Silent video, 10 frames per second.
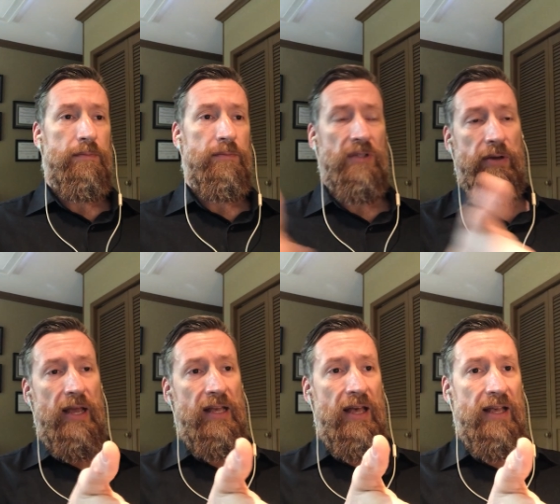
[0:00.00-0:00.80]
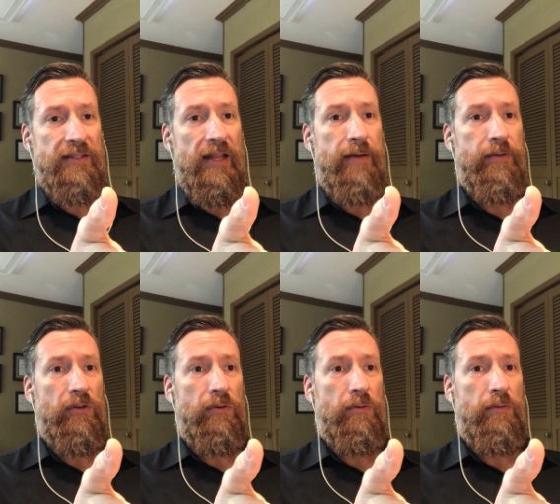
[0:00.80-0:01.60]
So I'd ask that of
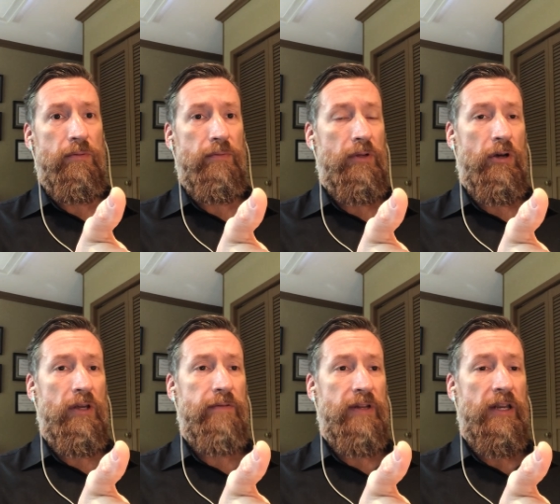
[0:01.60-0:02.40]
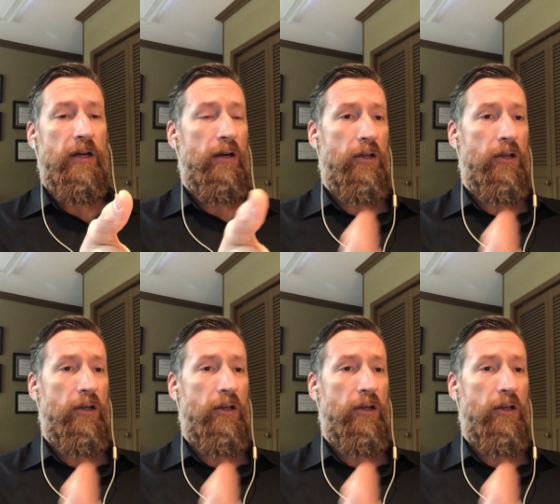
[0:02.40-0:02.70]
you, even here,